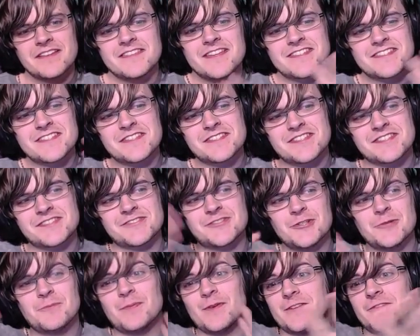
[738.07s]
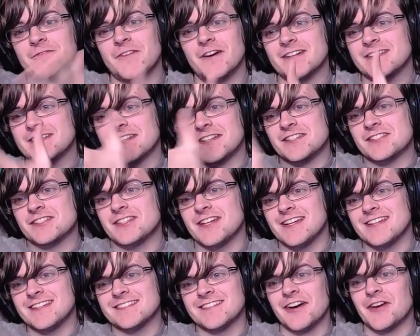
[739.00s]
This is stupid fucking
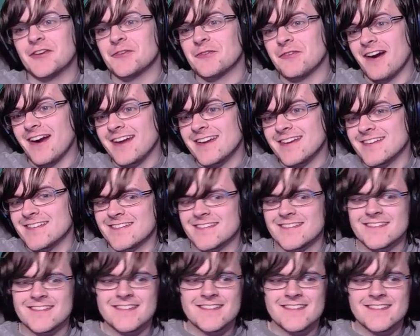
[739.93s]
shit done right.